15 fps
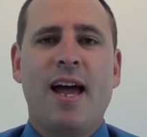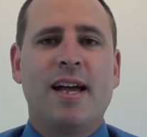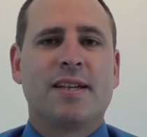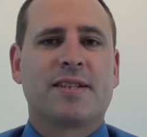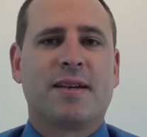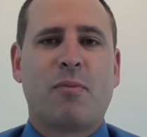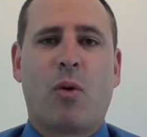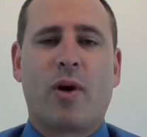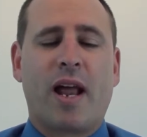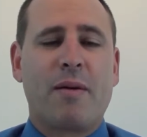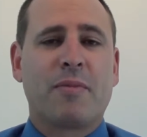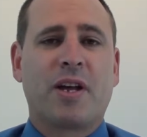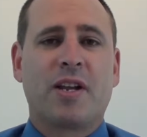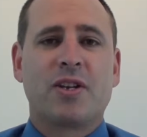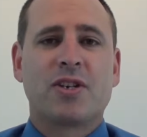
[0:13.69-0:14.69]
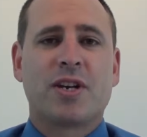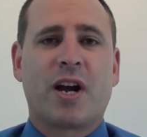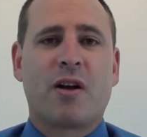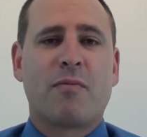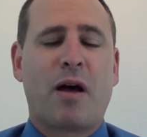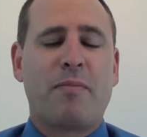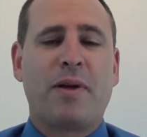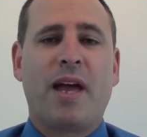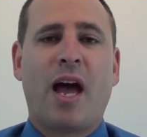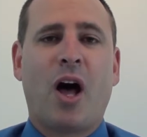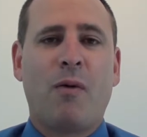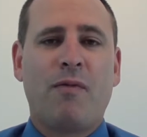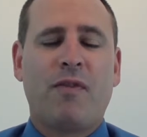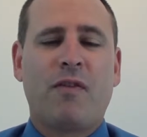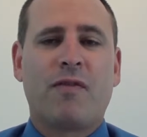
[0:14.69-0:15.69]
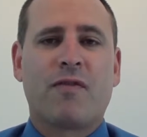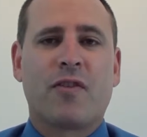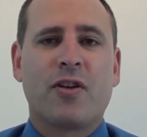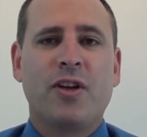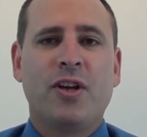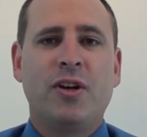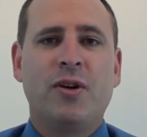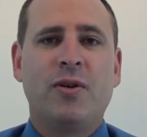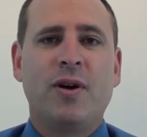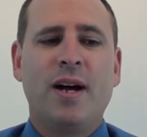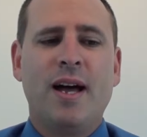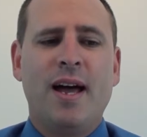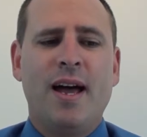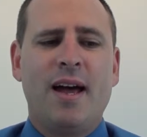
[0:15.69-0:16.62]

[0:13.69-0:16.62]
Some of what I'm going to share might be helpful for you,